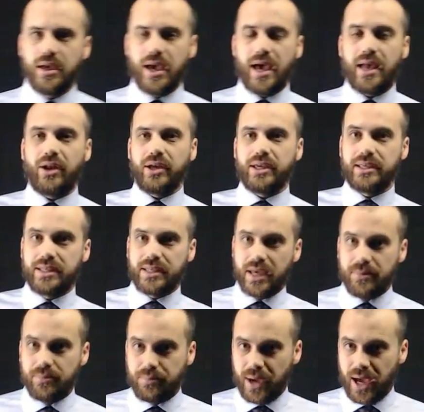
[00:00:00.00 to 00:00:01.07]
and I
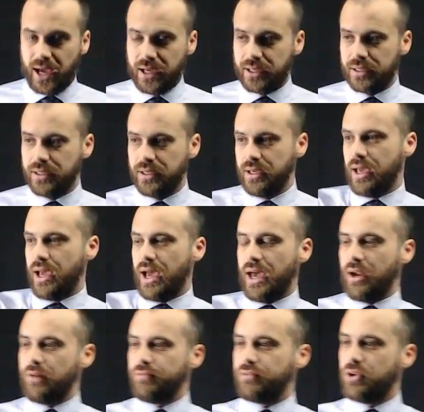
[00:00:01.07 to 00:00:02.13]
get back
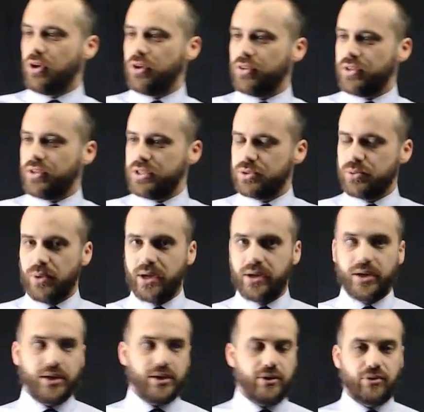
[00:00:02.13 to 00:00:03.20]
and I've got this one and
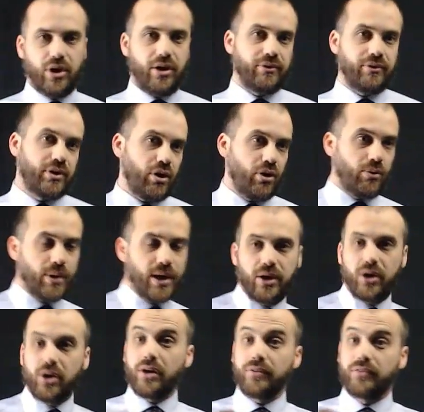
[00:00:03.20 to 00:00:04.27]
I go, right, I'll go away.
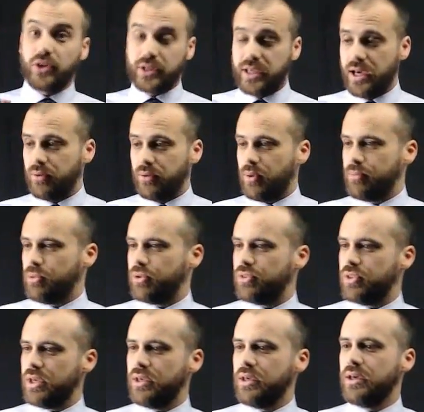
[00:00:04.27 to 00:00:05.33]
Oh, I've got to count one more
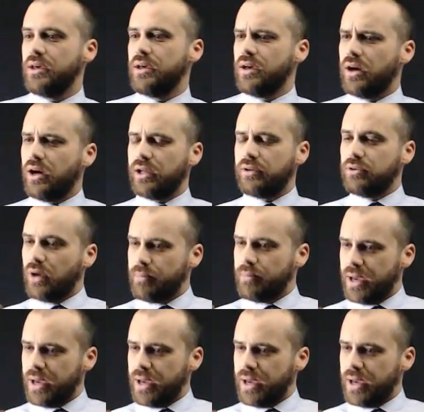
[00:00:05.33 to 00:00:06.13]
thing. I